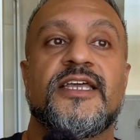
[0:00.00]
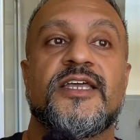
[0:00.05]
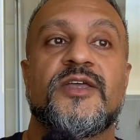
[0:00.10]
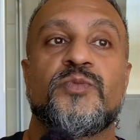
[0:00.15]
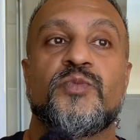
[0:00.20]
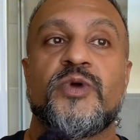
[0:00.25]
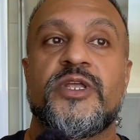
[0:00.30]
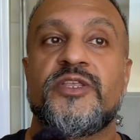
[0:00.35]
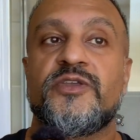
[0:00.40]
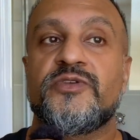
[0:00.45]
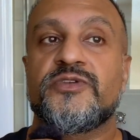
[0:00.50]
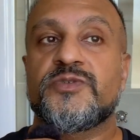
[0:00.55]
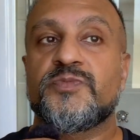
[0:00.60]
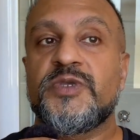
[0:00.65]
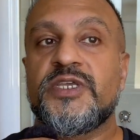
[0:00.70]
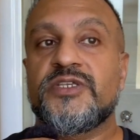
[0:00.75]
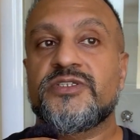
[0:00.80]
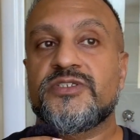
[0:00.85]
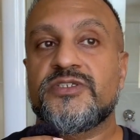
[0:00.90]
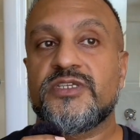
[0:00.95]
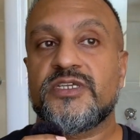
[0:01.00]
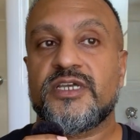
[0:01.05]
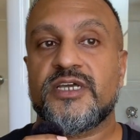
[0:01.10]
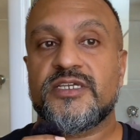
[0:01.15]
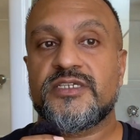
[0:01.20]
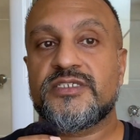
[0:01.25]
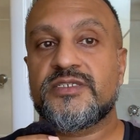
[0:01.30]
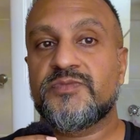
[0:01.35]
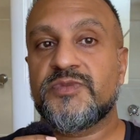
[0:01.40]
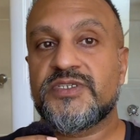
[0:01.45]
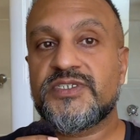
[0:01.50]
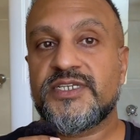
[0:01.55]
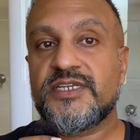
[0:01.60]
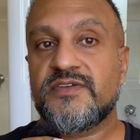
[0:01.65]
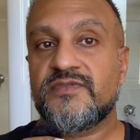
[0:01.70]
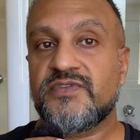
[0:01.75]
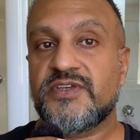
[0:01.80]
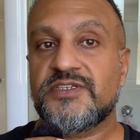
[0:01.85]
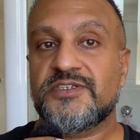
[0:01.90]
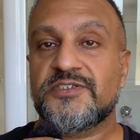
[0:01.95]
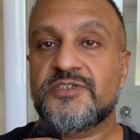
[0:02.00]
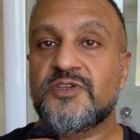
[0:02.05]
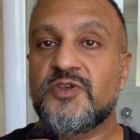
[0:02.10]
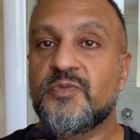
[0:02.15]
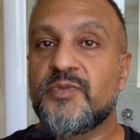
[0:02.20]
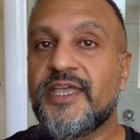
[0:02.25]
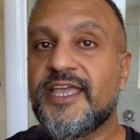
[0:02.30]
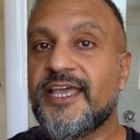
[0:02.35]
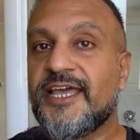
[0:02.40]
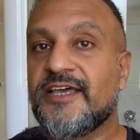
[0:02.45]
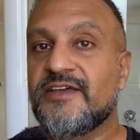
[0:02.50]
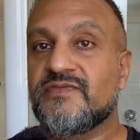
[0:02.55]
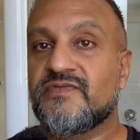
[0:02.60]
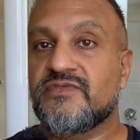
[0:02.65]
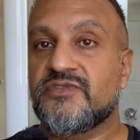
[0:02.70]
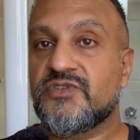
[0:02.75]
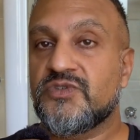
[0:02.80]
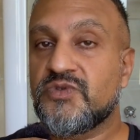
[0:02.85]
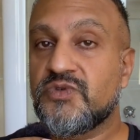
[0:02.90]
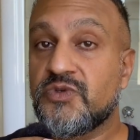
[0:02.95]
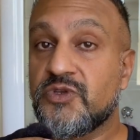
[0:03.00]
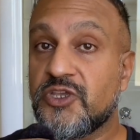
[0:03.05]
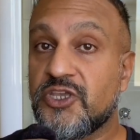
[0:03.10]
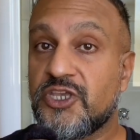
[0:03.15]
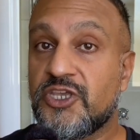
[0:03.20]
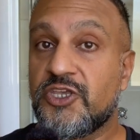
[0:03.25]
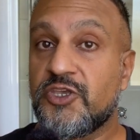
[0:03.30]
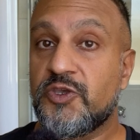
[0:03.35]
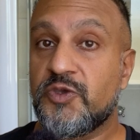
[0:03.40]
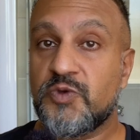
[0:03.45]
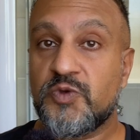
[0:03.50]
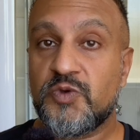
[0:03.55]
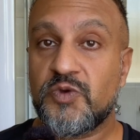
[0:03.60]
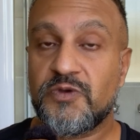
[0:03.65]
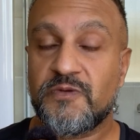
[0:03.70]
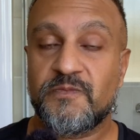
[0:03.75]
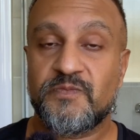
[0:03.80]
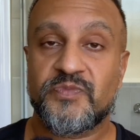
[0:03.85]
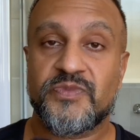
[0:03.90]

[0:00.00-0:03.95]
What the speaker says: when you speak to the customer service, you may have to queue.